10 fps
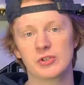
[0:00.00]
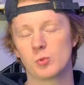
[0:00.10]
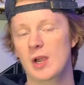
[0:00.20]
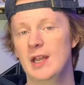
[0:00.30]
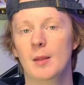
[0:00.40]

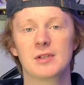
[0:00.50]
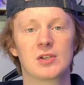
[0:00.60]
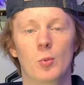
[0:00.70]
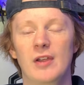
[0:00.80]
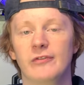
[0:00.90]
white
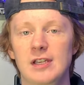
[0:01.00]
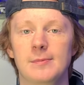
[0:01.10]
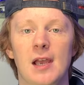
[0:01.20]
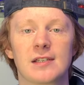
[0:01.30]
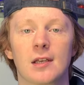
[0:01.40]
helmets, white face
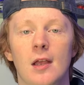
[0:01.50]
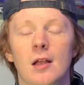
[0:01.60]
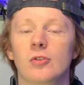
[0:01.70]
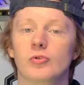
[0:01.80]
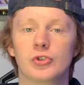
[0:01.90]
mask.
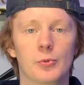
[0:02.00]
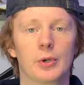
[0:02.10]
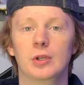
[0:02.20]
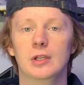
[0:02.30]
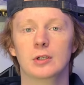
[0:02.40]
Super
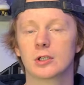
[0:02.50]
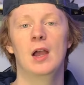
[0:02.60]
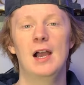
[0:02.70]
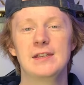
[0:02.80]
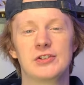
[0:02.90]
clean look.
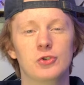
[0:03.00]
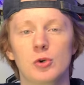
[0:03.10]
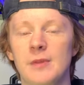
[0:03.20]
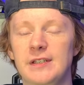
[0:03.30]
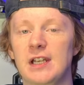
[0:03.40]
I
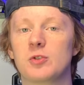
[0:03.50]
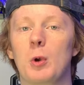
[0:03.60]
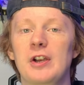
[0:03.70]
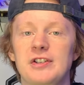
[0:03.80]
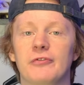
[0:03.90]
assume that Diggs
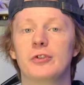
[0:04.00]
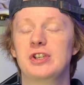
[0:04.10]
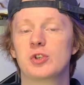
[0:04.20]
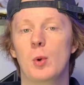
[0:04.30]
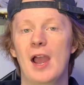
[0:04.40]
wears it for the
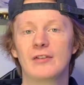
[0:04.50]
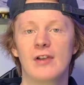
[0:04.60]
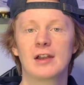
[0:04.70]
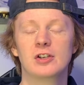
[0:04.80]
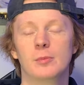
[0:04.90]
swag
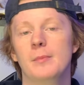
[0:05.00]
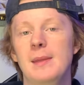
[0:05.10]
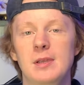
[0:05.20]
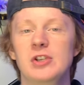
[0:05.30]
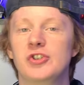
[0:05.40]
factor, but
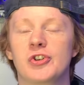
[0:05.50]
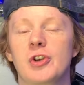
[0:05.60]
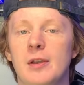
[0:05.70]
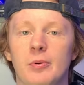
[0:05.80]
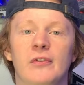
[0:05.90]
maybe he's just
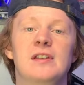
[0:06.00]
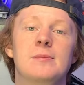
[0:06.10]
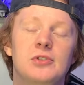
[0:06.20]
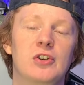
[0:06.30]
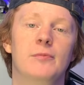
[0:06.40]
trying to prevent some
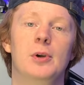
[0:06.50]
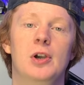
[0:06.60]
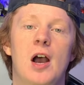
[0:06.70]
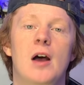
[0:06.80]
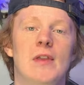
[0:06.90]
turf burn
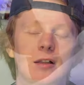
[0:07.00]
on that